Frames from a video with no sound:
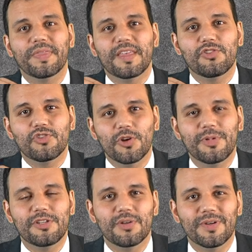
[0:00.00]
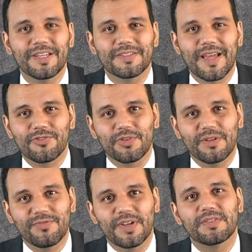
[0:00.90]
what they should be doing is
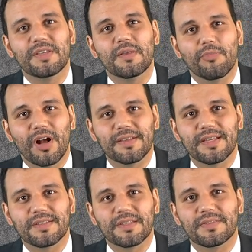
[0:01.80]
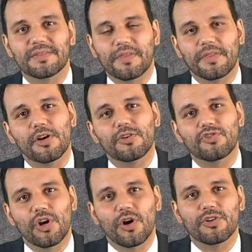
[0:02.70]
actually fixing the processes that they're
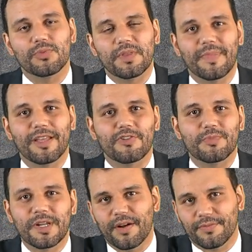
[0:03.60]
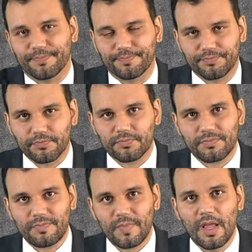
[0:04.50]
charged with the management of.
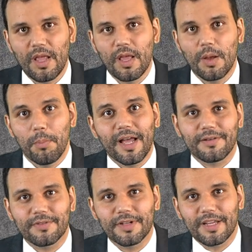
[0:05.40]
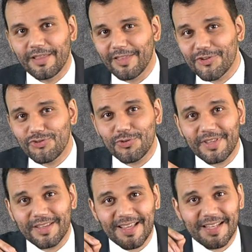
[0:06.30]
But lest you
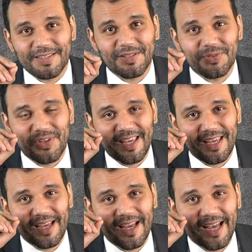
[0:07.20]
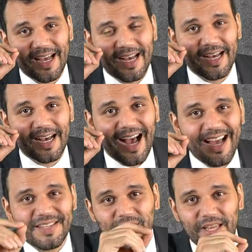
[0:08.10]
think that is the uh,
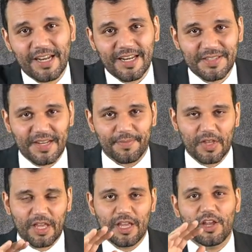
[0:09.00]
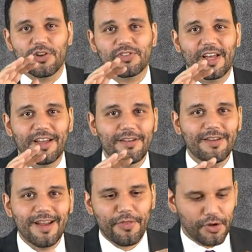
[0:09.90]
isolated incident, here's
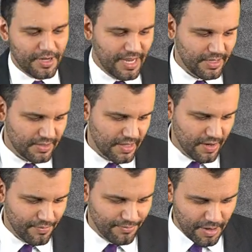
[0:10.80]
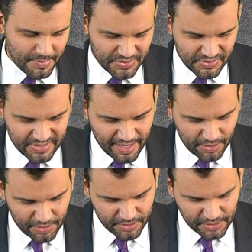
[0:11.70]
another case from
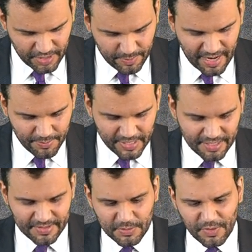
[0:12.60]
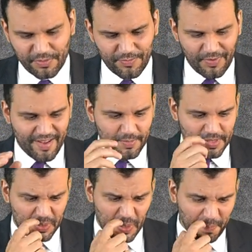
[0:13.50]
stellar attorney Brad Banias. This one's from five
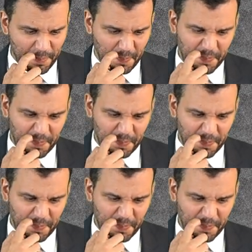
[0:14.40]
months ago.